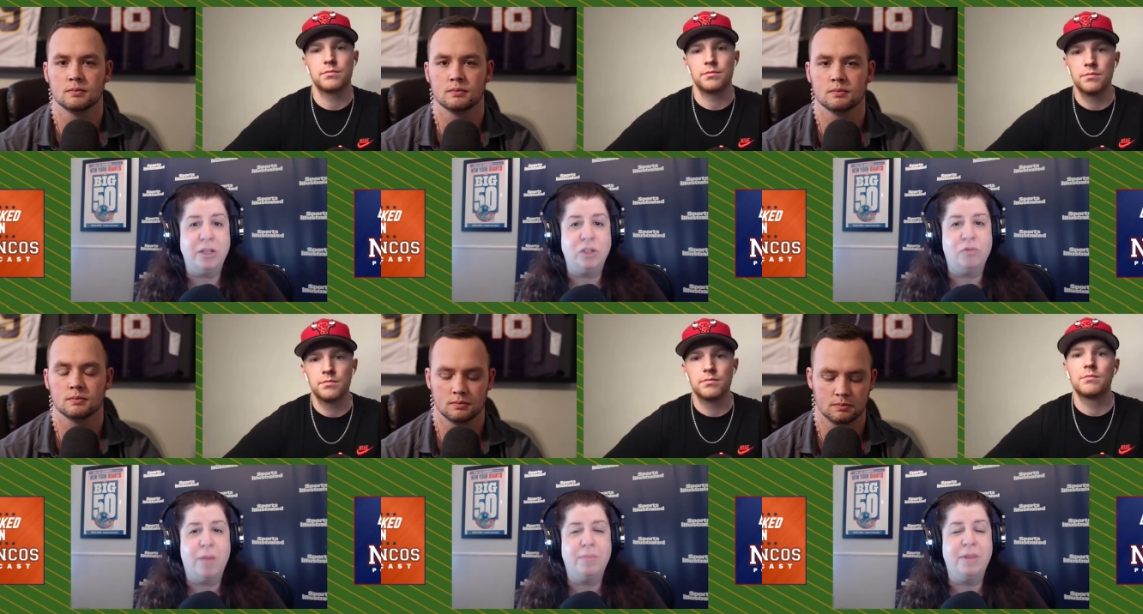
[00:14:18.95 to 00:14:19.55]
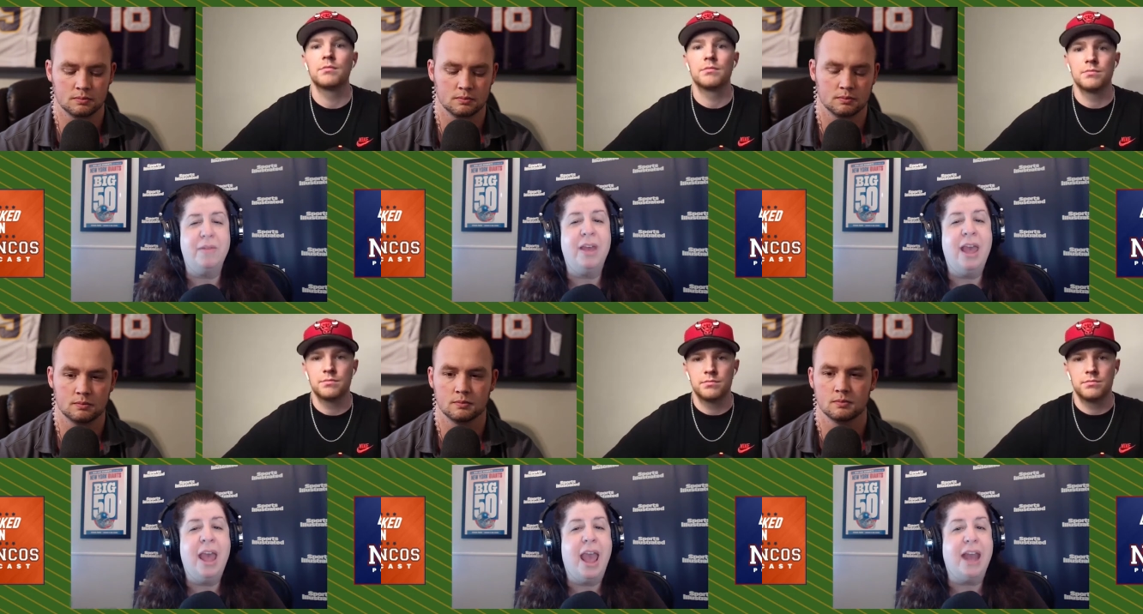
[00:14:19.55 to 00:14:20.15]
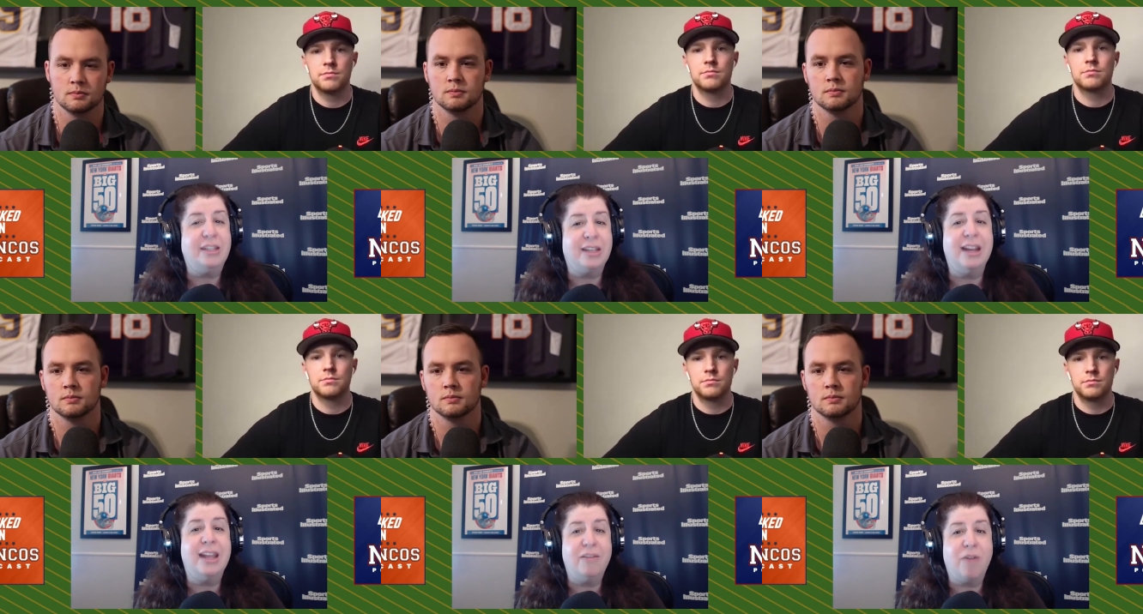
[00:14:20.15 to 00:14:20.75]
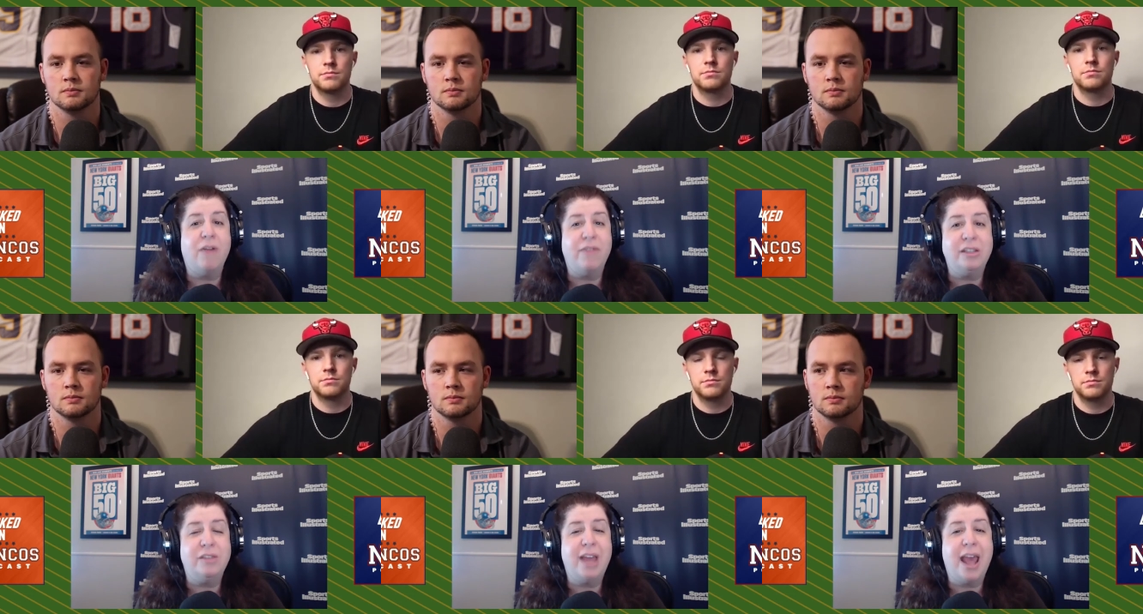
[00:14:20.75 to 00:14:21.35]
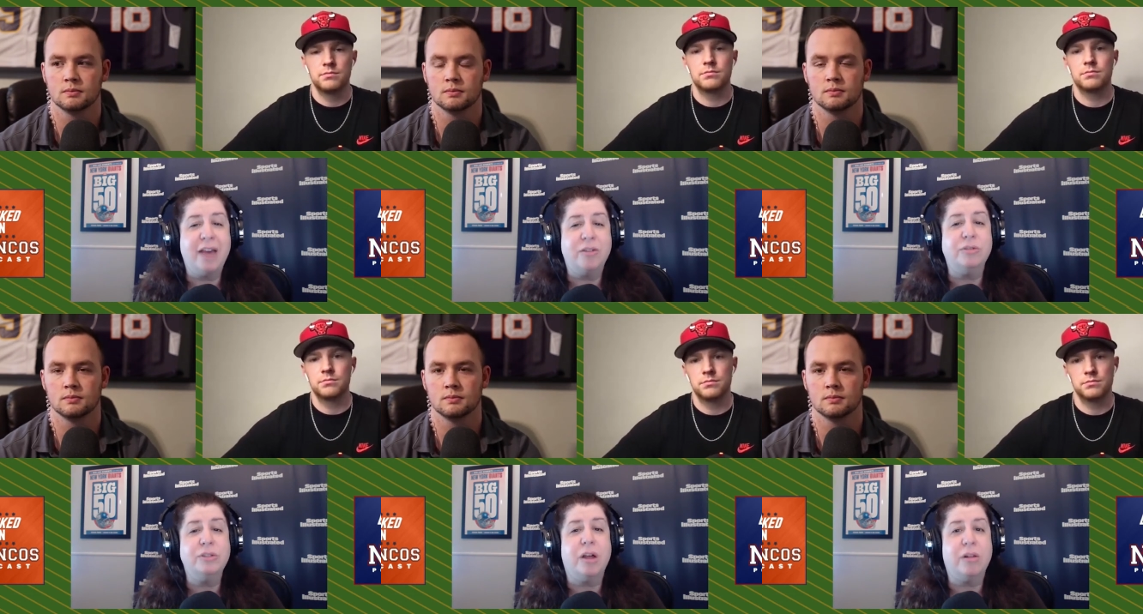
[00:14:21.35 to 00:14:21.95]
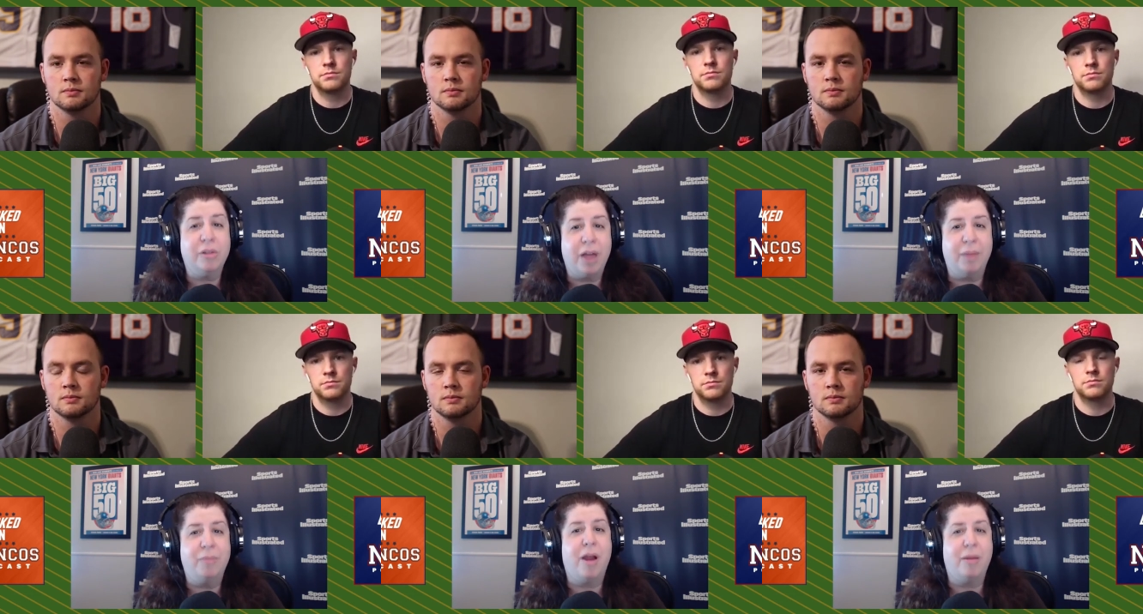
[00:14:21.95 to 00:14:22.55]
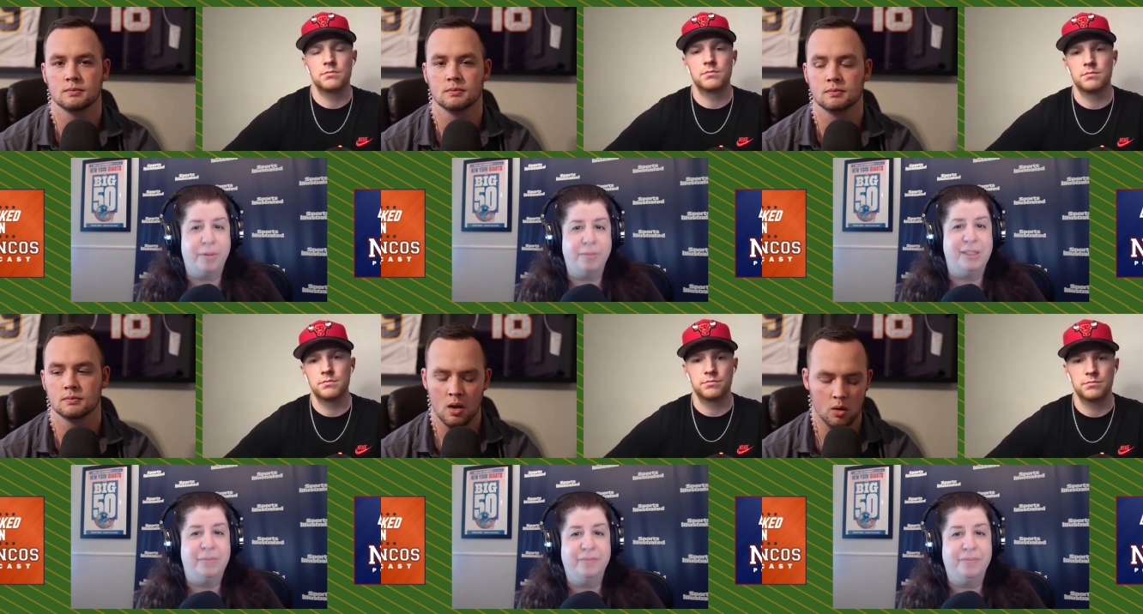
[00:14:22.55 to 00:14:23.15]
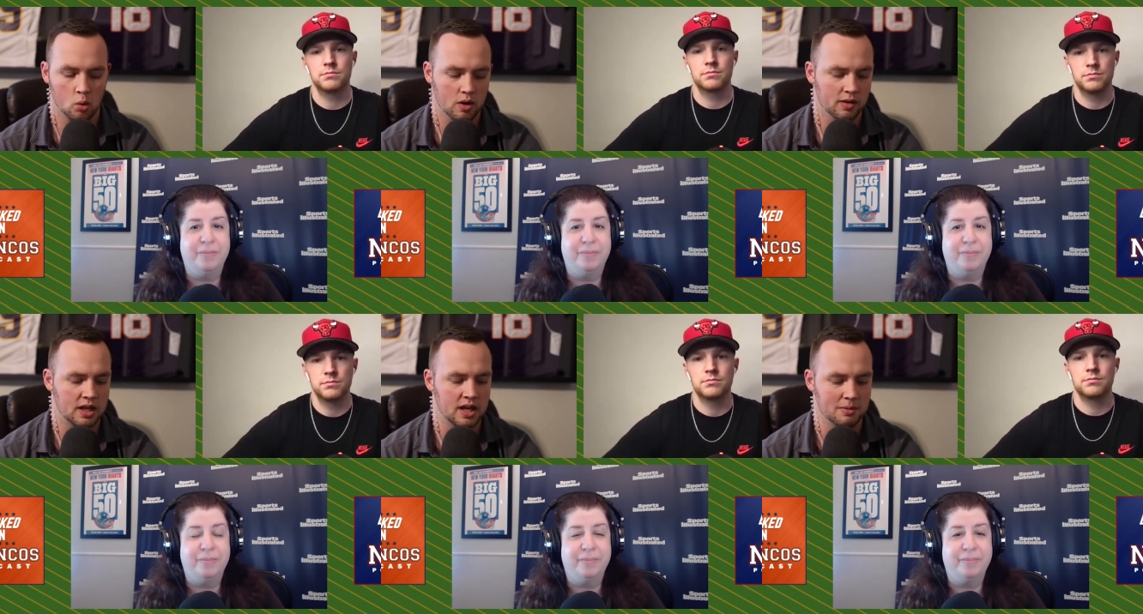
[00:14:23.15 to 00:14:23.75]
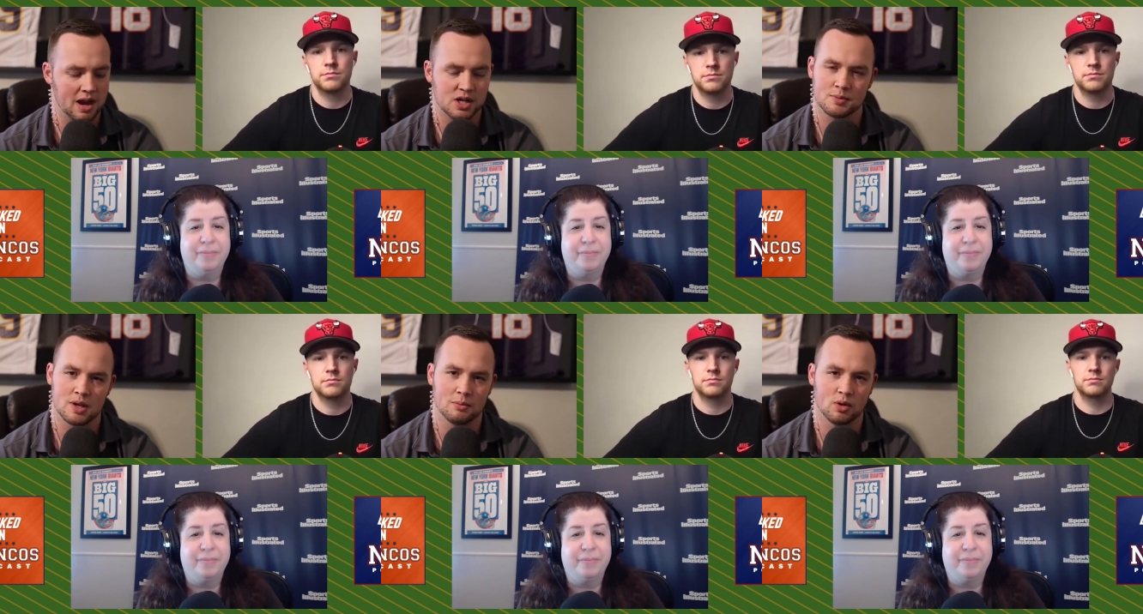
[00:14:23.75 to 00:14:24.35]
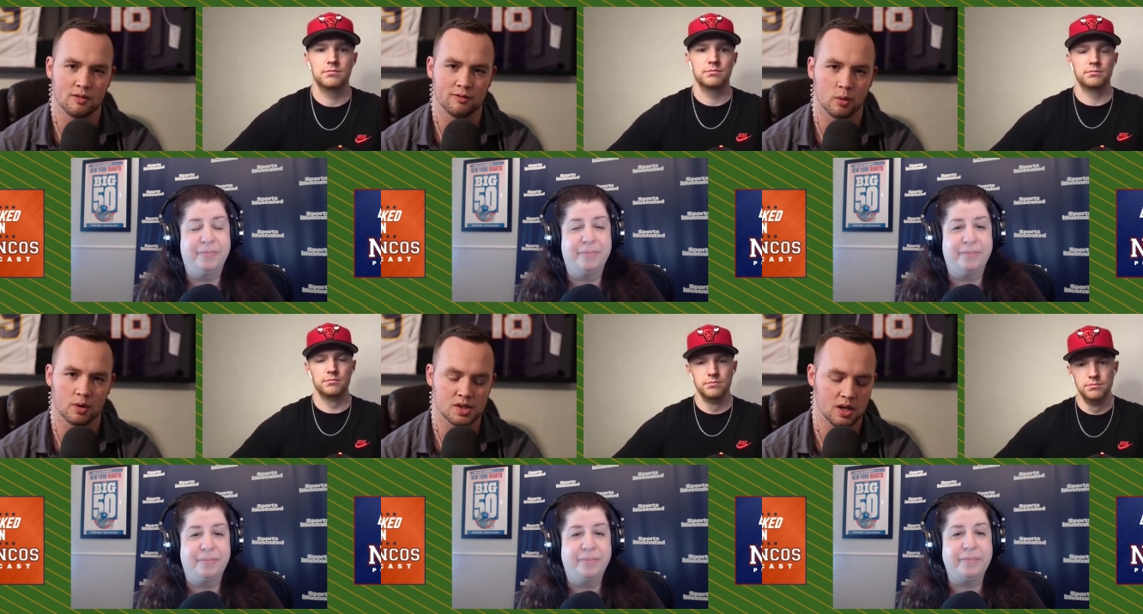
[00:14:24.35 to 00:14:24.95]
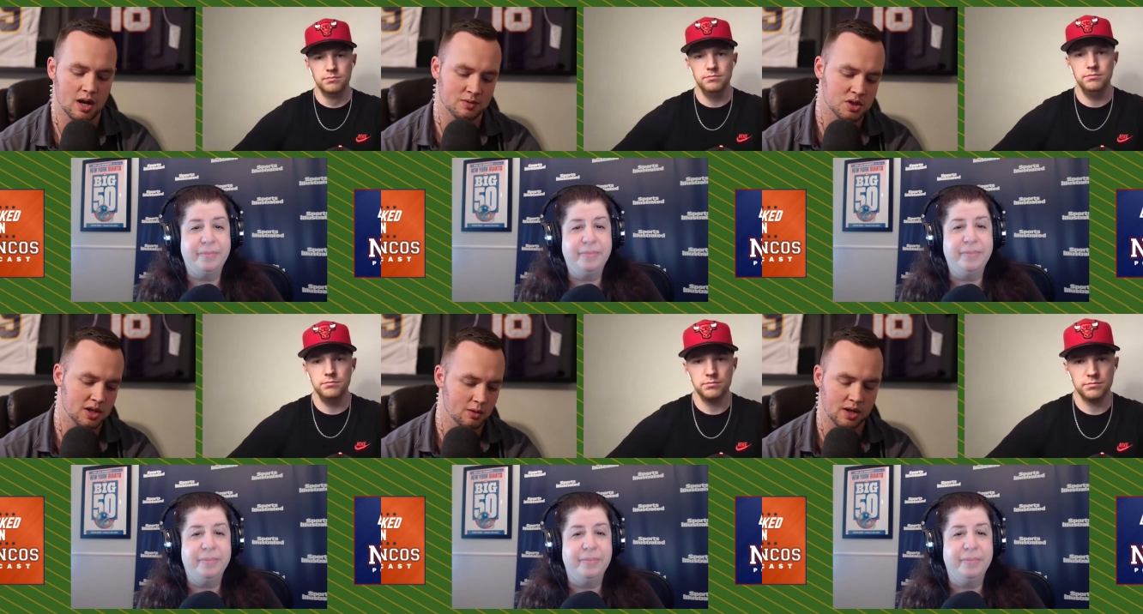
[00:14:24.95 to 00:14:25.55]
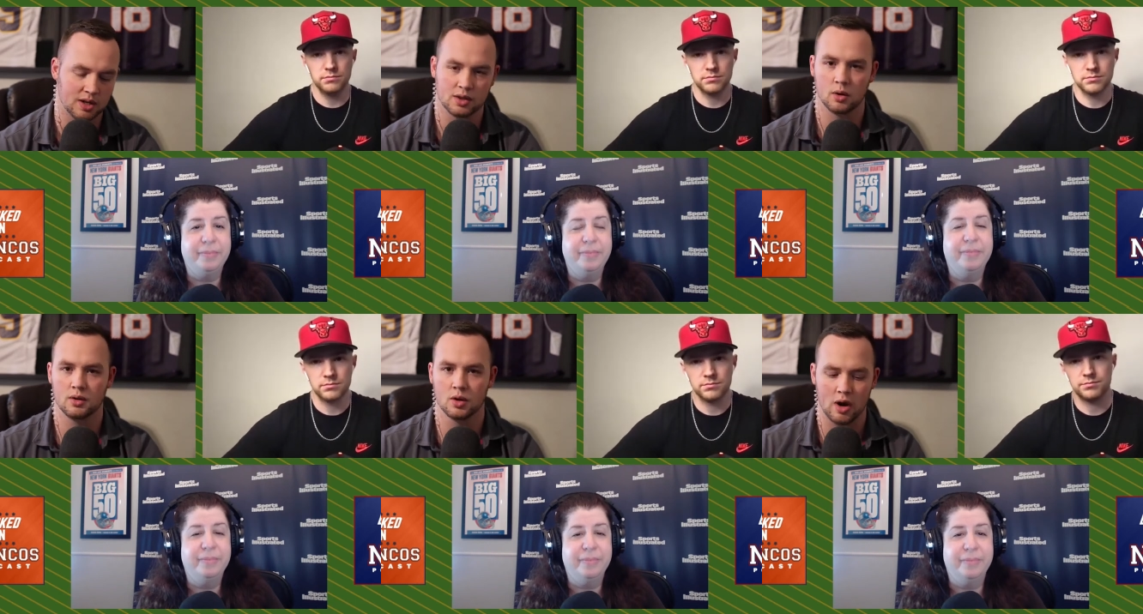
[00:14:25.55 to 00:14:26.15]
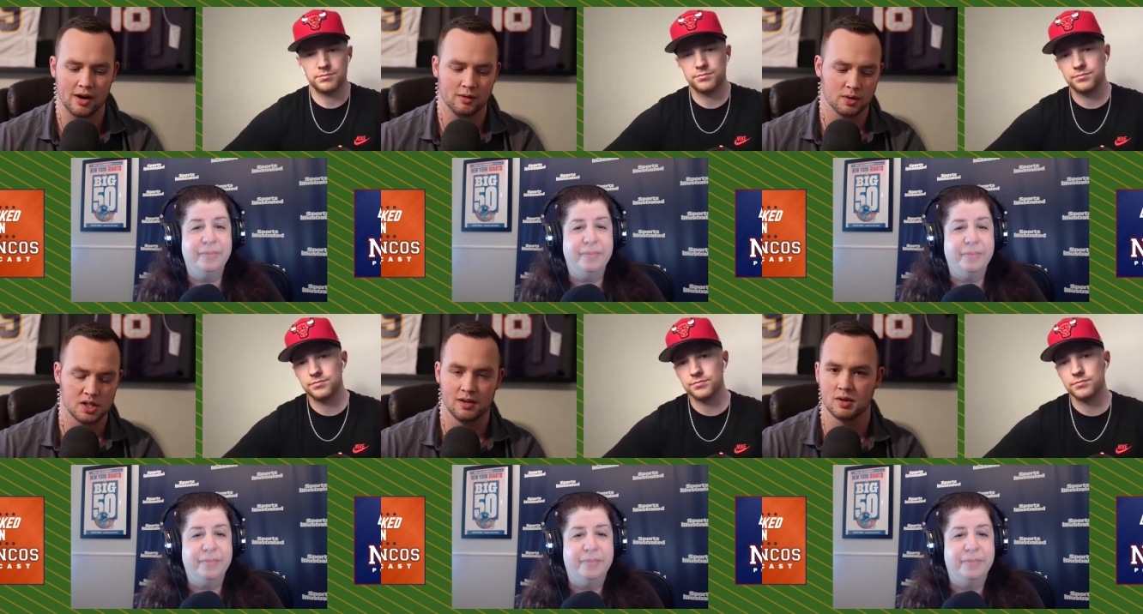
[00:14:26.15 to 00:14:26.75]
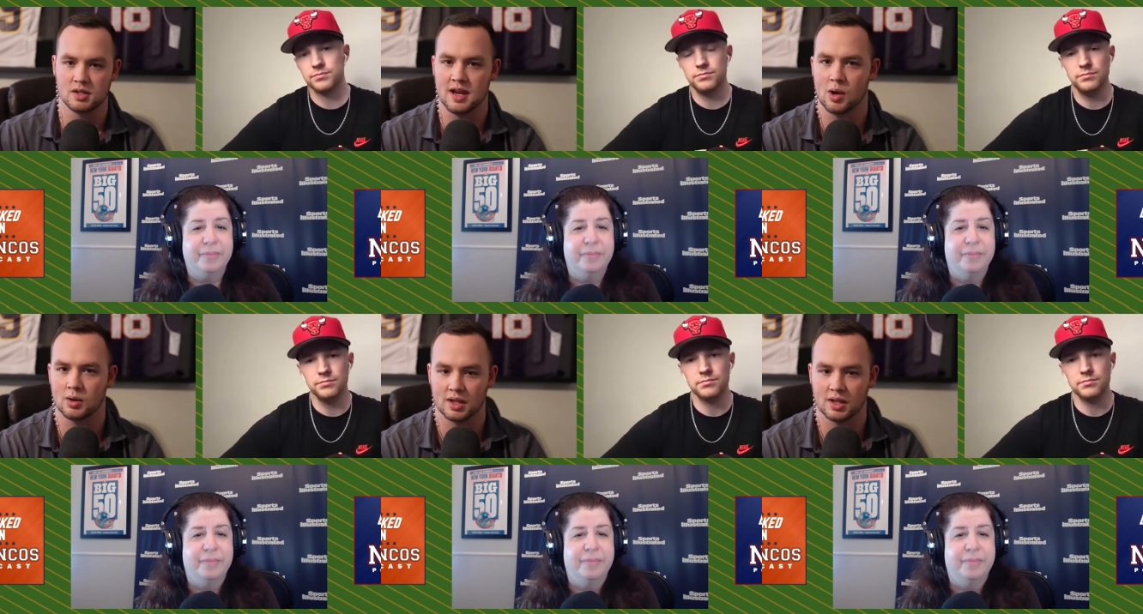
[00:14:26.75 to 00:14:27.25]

Speaker 1: disruptive and he's going to give offensive tackles a lot of problems
Speaker 2: one of the key matchups I'm looking forward to seeing. Obviously, you look at the the wide receiving talent